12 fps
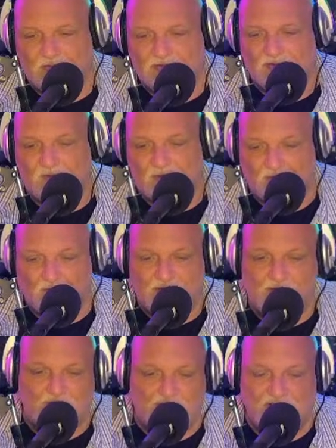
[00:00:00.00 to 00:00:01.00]
So I don't need to
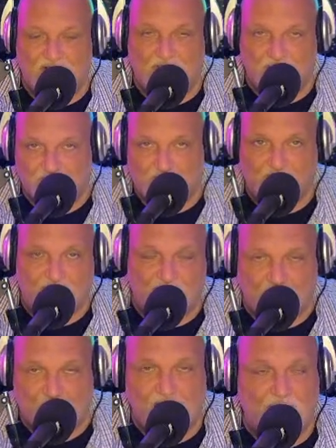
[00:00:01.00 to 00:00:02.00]
pay that much money for the
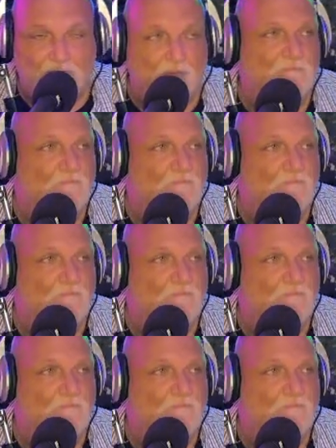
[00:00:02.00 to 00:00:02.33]
miner.